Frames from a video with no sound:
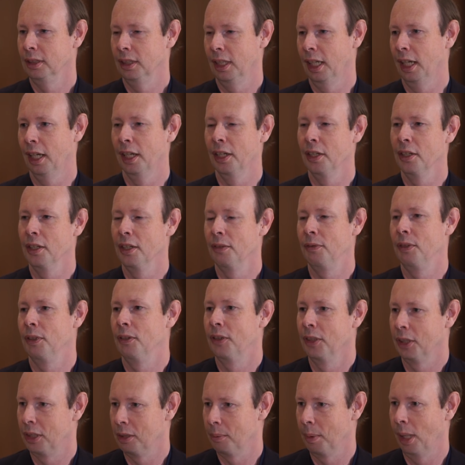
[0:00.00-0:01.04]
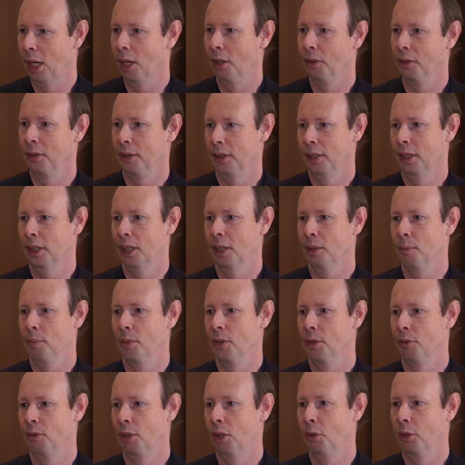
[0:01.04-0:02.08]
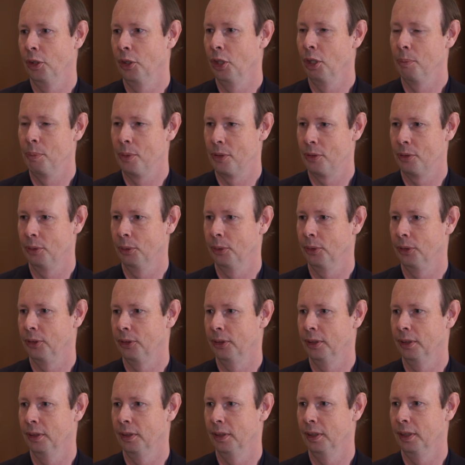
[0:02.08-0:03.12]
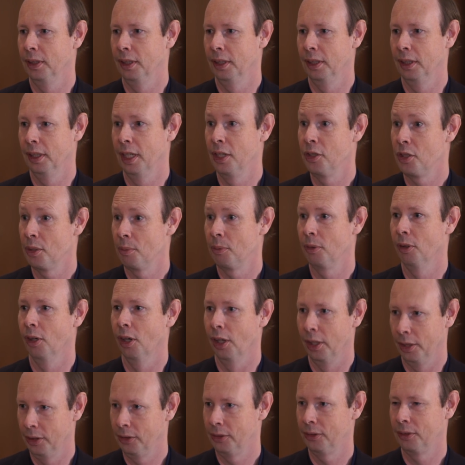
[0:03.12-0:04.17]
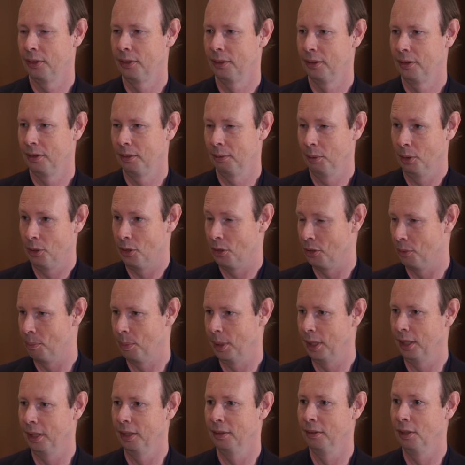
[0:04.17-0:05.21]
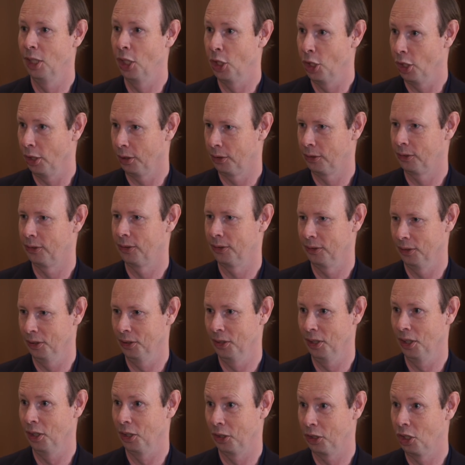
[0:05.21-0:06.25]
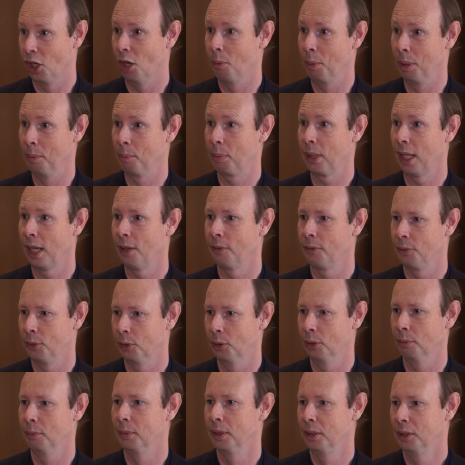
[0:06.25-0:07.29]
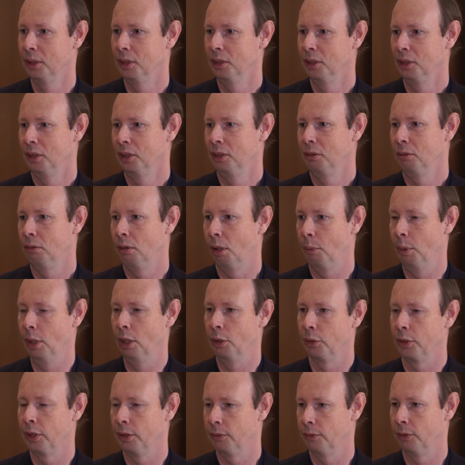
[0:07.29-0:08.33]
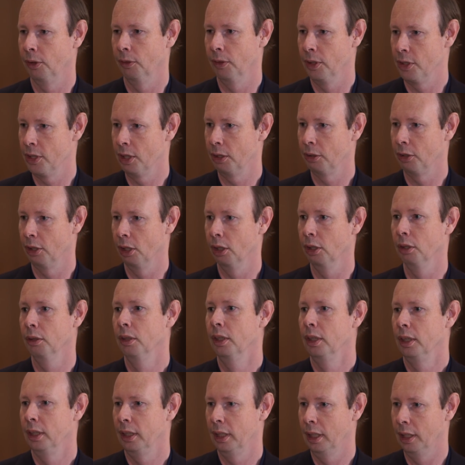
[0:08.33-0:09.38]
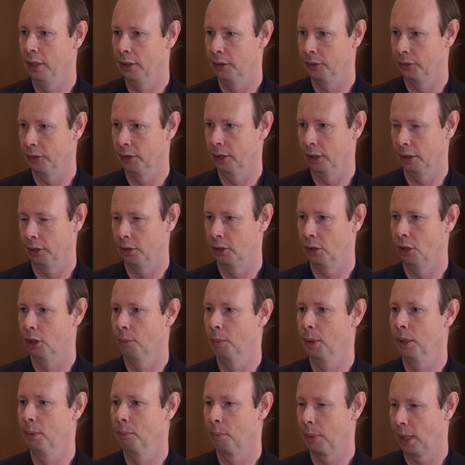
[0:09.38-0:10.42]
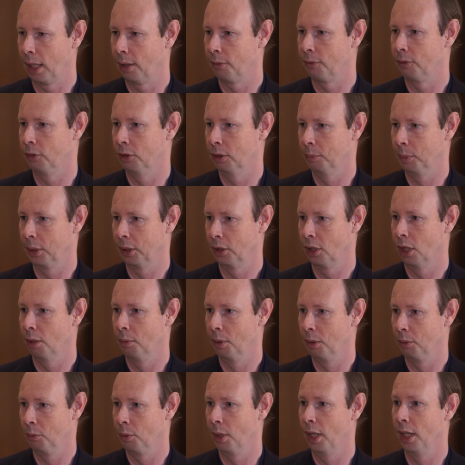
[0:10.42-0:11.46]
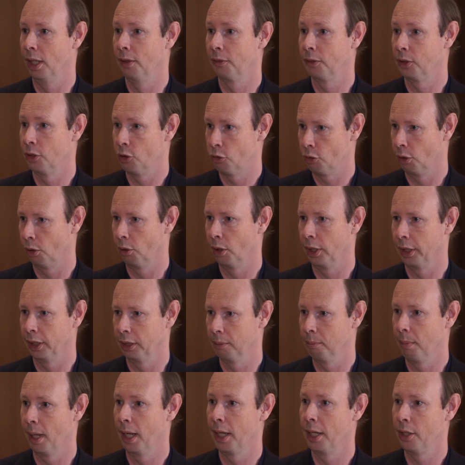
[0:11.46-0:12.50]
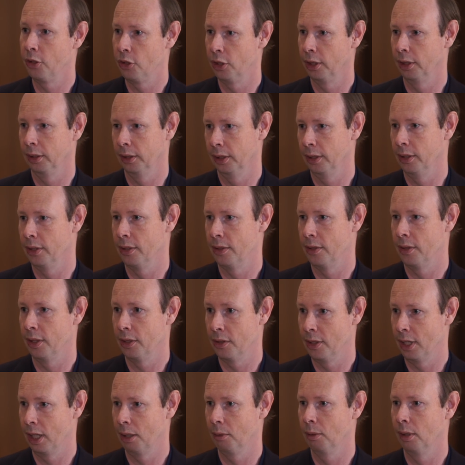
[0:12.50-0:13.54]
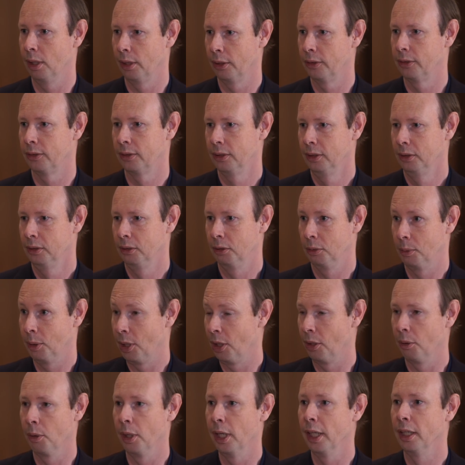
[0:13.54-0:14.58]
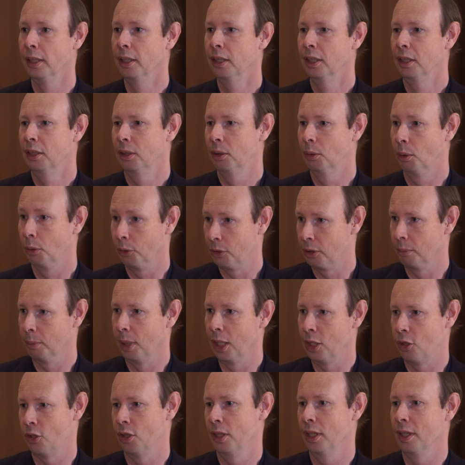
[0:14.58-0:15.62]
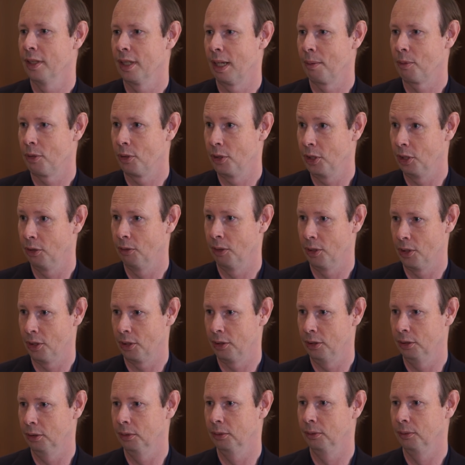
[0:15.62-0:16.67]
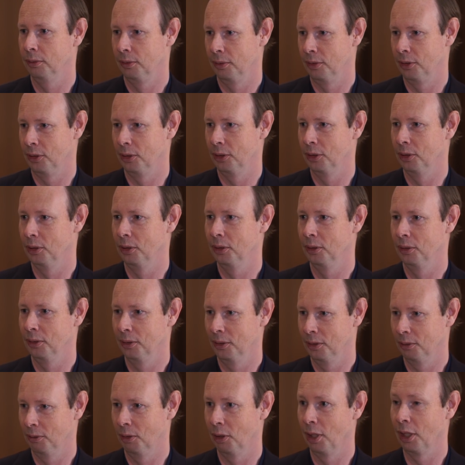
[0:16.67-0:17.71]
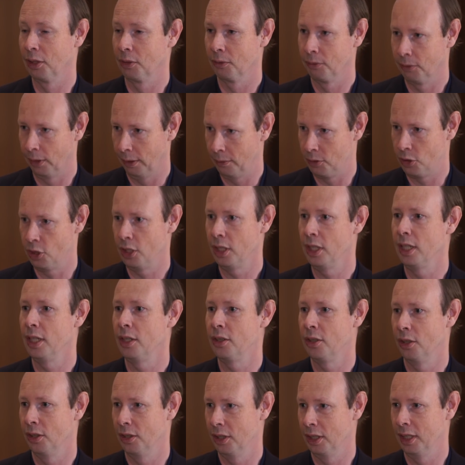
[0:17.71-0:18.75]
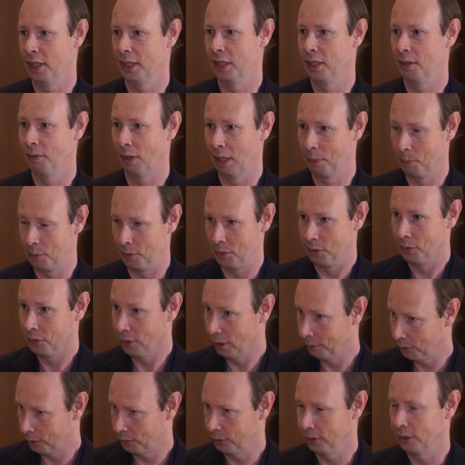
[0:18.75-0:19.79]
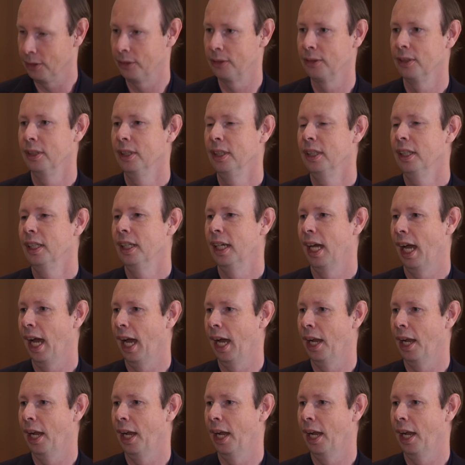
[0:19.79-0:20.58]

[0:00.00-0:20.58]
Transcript: And if you think about um, the role in open source in, in enterprise, mm -hmm. which has been Linux and a common platform, what we're looking for in telco is a common platform, a common way of controlling and managing these, these networks. Or another way, automation is absolutely critical to the rollout of 5G, to the absolutely. development of new services. Mm -hmm.